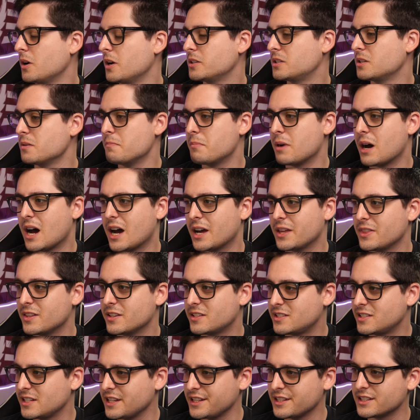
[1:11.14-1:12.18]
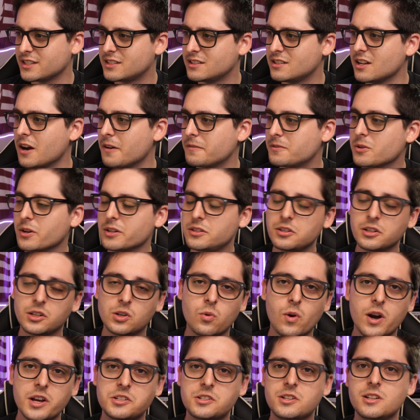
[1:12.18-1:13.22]
some behind-the-scenes stuff. So I took
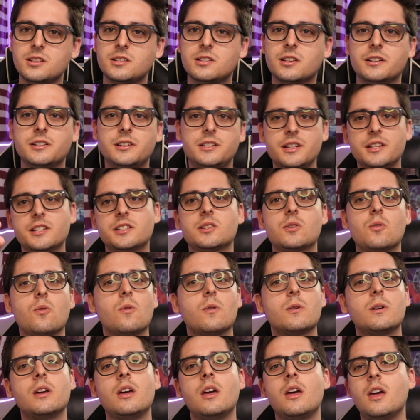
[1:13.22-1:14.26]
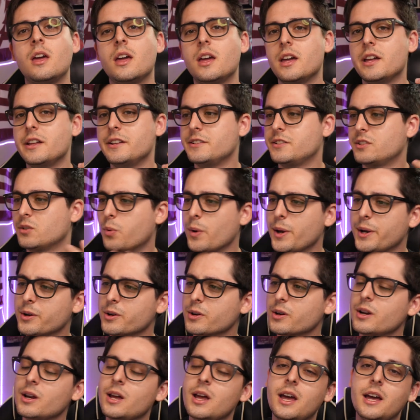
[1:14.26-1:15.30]
questions on Discord and
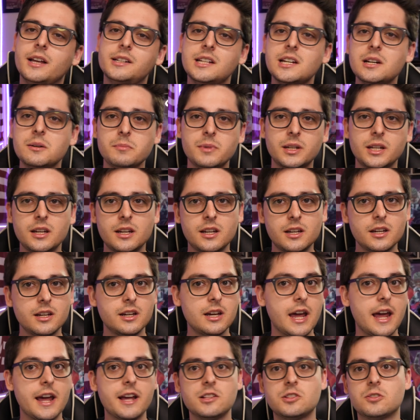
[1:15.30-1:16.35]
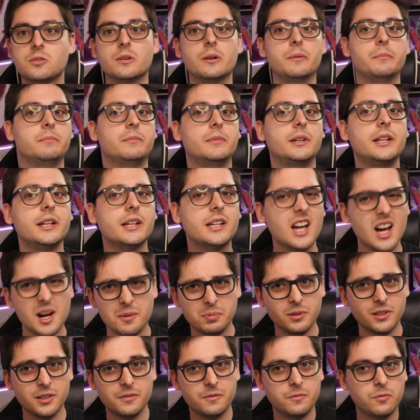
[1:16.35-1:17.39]
Twitter, and now I'm gonna answer them, and a
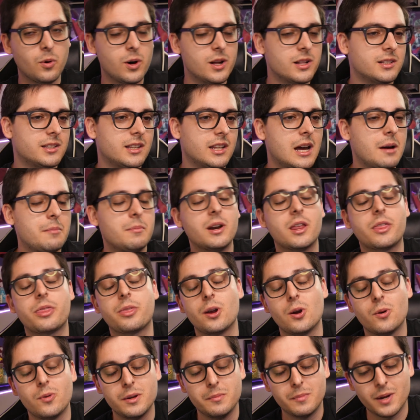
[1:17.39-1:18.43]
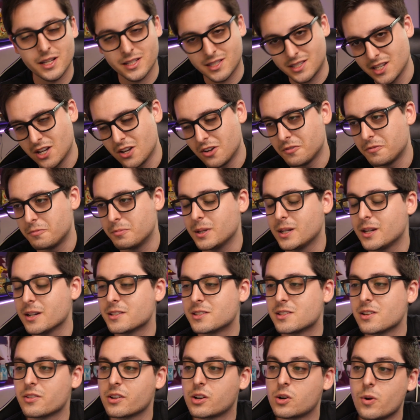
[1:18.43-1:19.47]
couple of ones that I'm gonna throw in myself
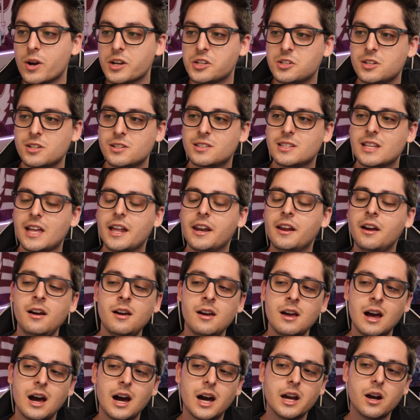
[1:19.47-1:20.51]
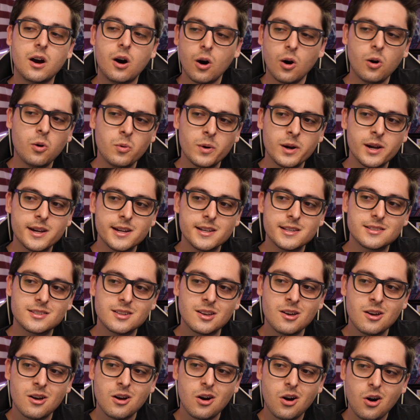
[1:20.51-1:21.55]
because they're the questions that I always
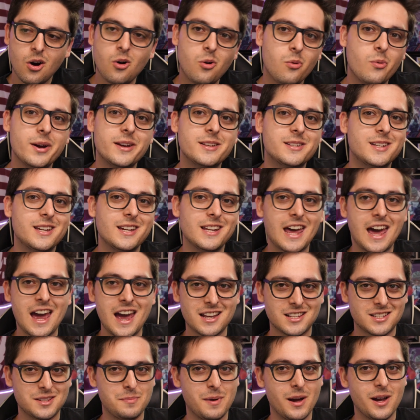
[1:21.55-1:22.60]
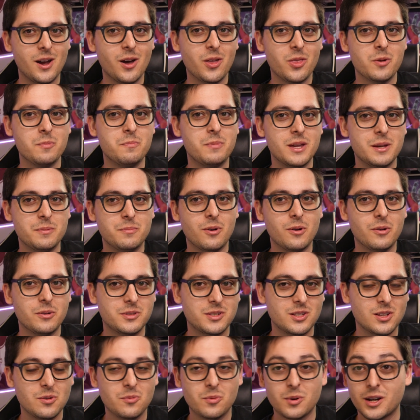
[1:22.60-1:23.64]
get asked by other people.
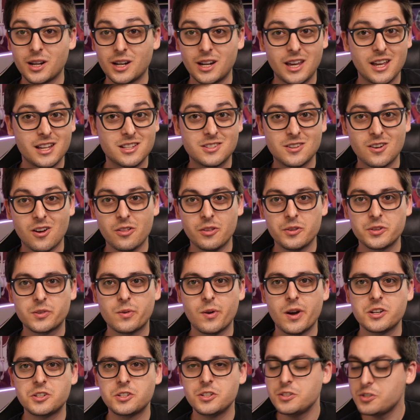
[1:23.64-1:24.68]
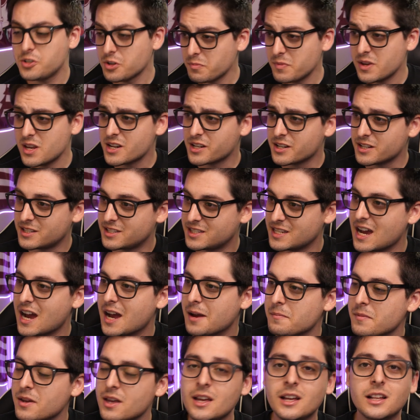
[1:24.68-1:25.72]
So we're gonna answer all those questions. Should be a good
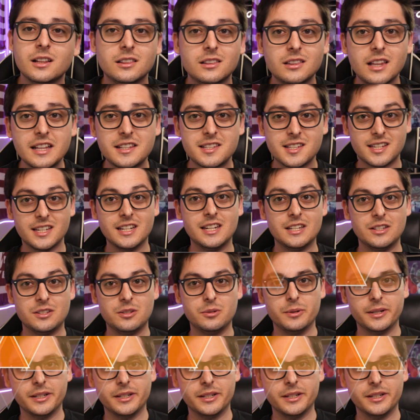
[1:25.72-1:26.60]
time. Let's get into